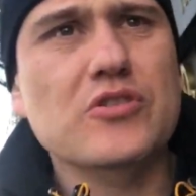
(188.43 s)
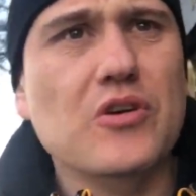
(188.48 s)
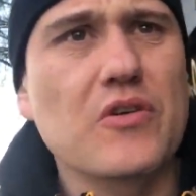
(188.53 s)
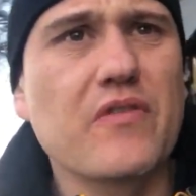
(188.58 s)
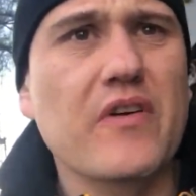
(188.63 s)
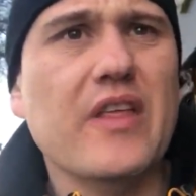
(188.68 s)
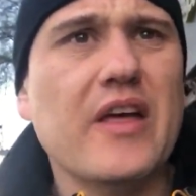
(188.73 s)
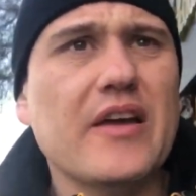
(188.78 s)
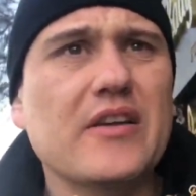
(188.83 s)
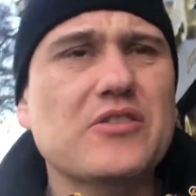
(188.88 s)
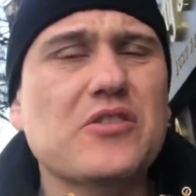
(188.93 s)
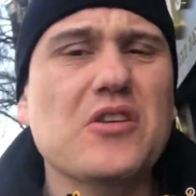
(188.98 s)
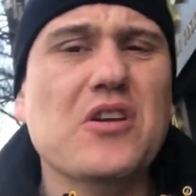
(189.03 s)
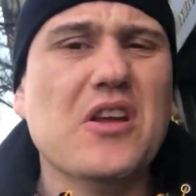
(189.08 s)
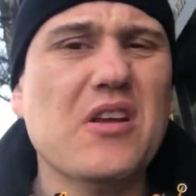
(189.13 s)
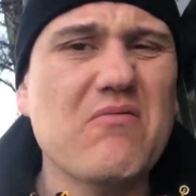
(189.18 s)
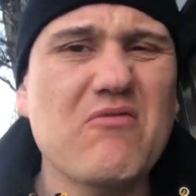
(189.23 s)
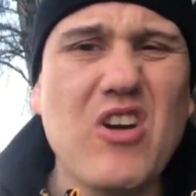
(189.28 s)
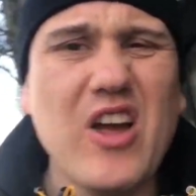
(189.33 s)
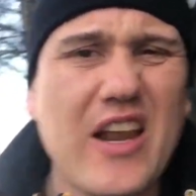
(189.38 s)
over there, so you
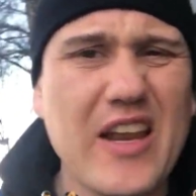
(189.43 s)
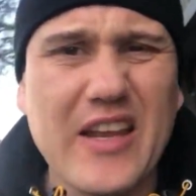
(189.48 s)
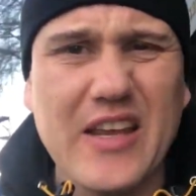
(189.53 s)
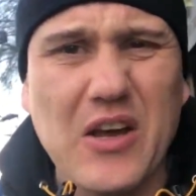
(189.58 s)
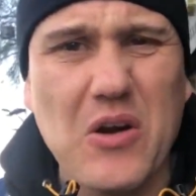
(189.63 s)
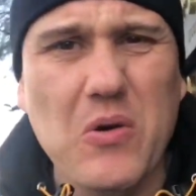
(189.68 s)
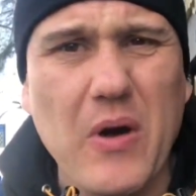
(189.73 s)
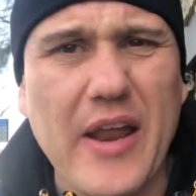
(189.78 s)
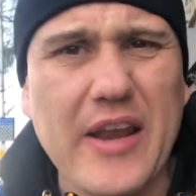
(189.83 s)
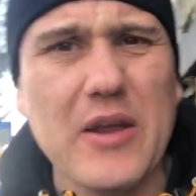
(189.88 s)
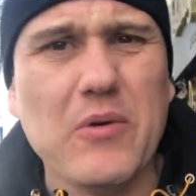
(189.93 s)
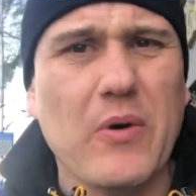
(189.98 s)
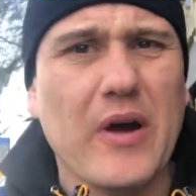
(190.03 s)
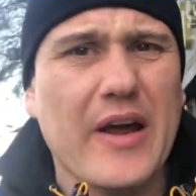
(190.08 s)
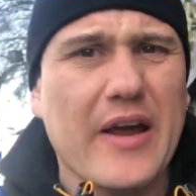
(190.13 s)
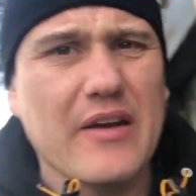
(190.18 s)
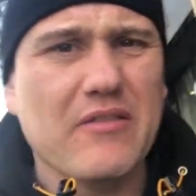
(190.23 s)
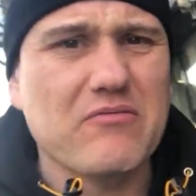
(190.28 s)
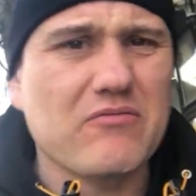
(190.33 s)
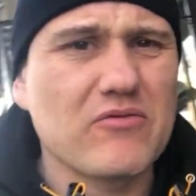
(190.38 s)
can really go
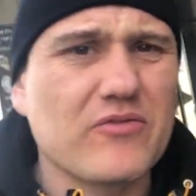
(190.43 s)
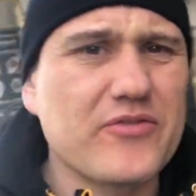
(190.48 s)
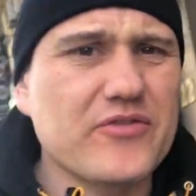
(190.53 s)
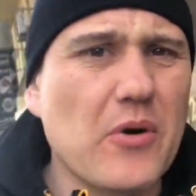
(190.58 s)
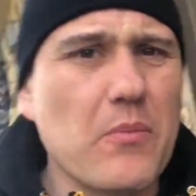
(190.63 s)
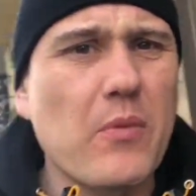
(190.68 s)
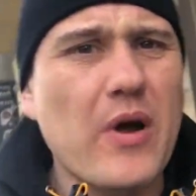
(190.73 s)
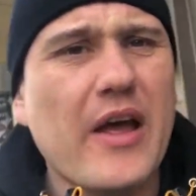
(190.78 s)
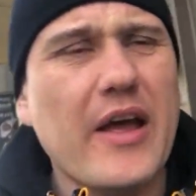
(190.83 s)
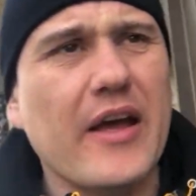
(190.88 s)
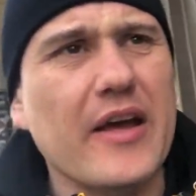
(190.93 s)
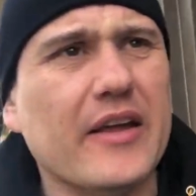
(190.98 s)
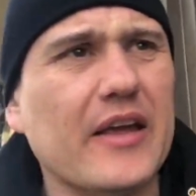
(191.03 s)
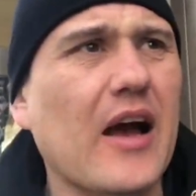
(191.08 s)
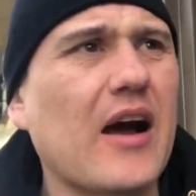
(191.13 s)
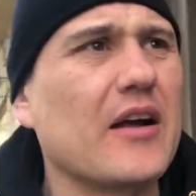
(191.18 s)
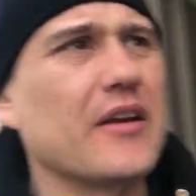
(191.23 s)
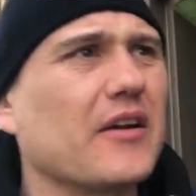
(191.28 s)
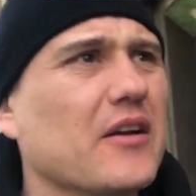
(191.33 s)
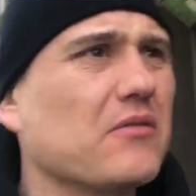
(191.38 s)
anywhere from there,
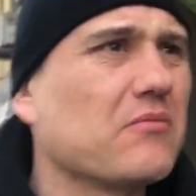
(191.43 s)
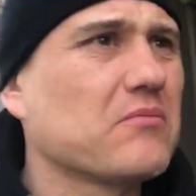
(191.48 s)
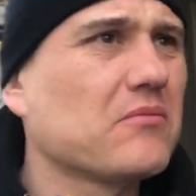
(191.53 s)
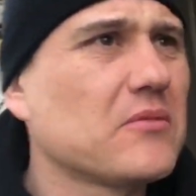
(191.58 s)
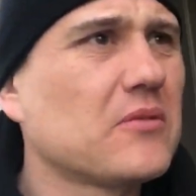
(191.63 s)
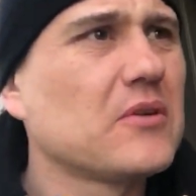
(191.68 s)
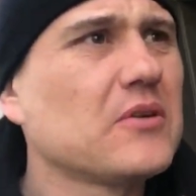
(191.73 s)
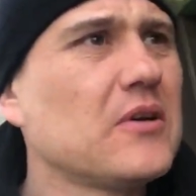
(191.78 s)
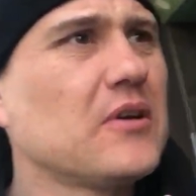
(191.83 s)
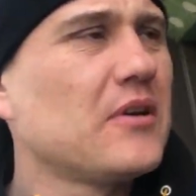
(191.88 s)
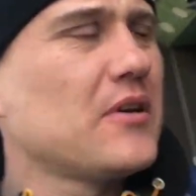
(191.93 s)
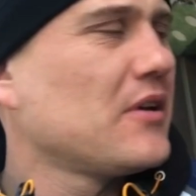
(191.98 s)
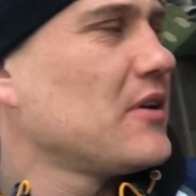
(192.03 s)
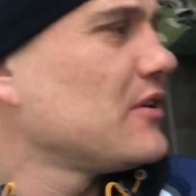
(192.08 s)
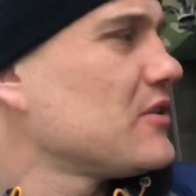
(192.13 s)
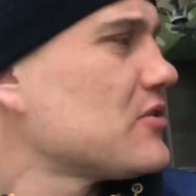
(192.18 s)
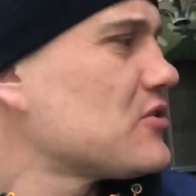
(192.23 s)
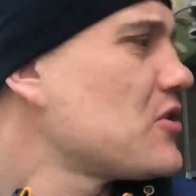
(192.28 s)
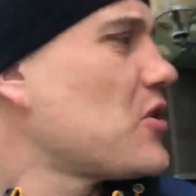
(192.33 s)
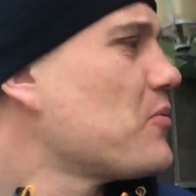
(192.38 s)
can't you?
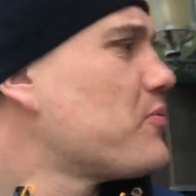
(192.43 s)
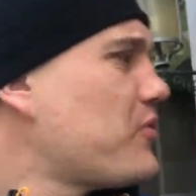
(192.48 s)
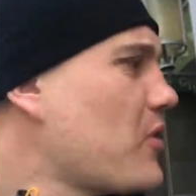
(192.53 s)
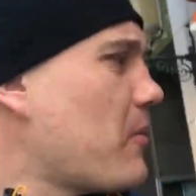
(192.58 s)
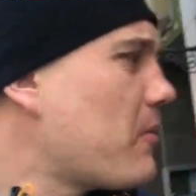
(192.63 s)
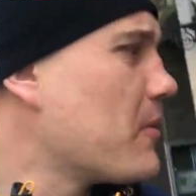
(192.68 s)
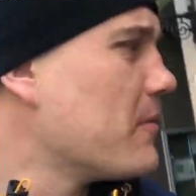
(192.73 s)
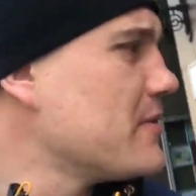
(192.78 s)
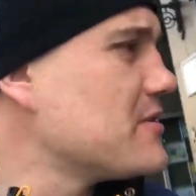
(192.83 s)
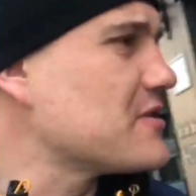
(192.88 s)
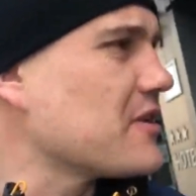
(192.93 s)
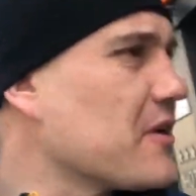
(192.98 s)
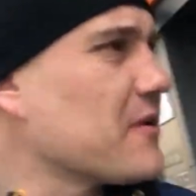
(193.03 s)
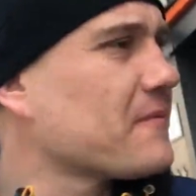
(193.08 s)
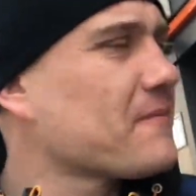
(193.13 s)
It's no problem, is it?